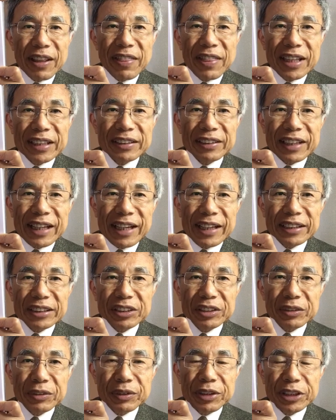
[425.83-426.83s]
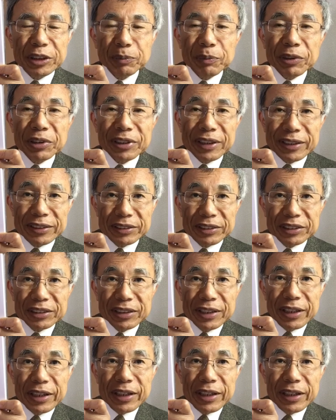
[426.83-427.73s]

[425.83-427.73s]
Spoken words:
that ask respondents